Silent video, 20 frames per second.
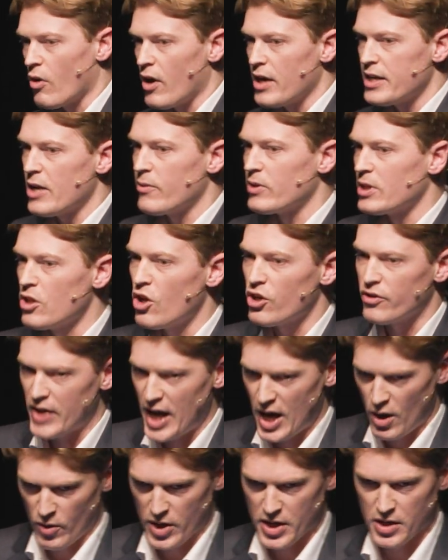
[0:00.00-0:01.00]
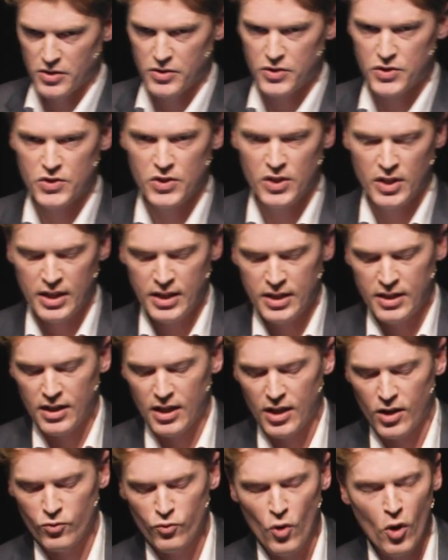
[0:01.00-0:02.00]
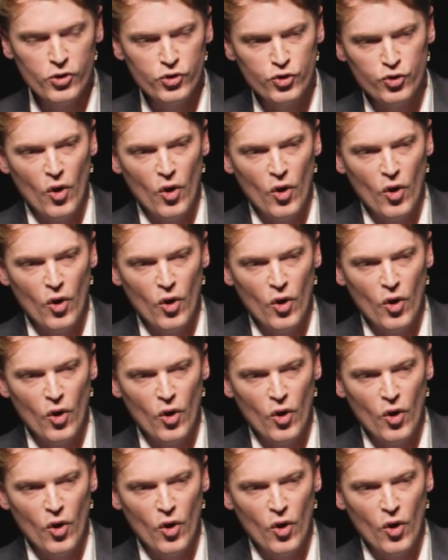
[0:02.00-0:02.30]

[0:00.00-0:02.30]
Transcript: right now in a lot of areas. Rod